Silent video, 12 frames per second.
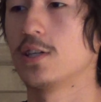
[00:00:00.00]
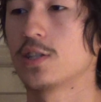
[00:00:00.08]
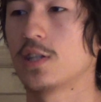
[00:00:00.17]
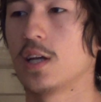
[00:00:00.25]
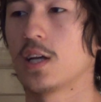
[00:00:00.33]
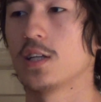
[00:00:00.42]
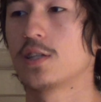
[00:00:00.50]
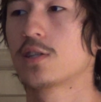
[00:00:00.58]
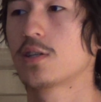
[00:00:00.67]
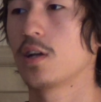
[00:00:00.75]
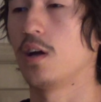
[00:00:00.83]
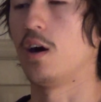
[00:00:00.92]
just think
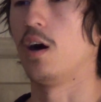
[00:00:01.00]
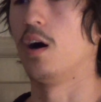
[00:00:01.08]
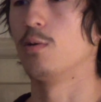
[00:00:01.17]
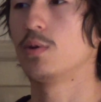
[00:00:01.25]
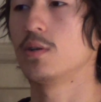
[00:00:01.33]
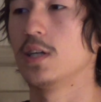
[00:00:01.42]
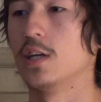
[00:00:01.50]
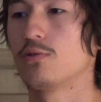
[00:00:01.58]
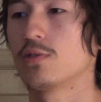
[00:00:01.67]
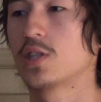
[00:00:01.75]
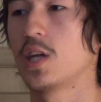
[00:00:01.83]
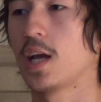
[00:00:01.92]
it's uh, really
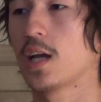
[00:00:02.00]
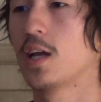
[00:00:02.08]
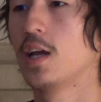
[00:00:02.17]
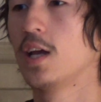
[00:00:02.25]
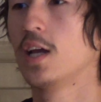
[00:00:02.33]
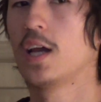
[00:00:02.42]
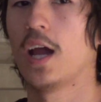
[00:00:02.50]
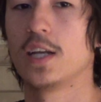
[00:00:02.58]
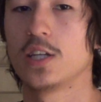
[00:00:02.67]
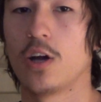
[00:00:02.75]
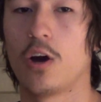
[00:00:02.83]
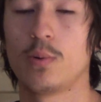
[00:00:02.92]
interesting, and
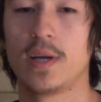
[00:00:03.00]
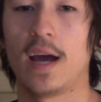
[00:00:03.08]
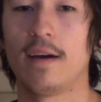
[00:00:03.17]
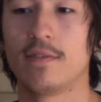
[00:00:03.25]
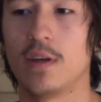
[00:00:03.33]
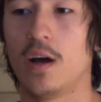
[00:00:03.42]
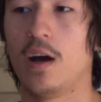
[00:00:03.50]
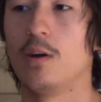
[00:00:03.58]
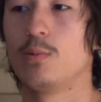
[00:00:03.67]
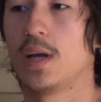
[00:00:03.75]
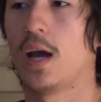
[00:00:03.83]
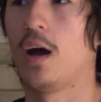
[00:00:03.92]
you know we have
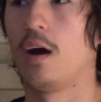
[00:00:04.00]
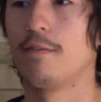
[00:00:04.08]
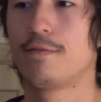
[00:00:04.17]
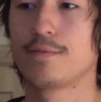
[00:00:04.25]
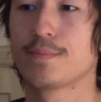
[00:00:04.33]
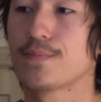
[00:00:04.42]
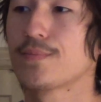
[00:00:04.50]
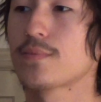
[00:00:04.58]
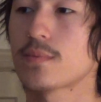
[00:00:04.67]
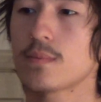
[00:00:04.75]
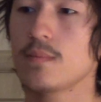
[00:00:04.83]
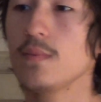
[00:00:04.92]
the we have
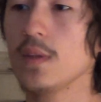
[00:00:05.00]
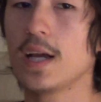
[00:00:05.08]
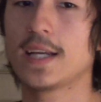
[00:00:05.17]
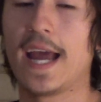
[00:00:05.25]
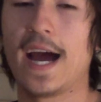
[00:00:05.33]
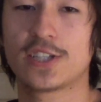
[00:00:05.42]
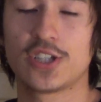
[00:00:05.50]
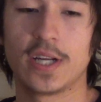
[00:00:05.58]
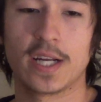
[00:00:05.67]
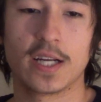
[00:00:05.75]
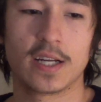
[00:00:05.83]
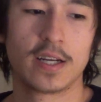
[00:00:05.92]

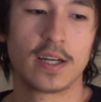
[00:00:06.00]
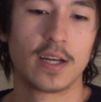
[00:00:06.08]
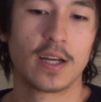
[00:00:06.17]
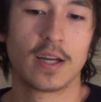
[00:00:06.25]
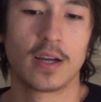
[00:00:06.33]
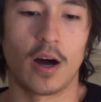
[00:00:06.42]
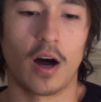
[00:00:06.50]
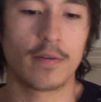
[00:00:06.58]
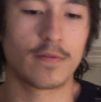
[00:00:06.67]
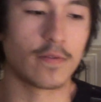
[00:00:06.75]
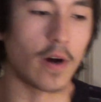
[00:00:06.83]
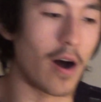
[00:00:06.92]
catching
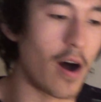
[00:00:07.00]
off of a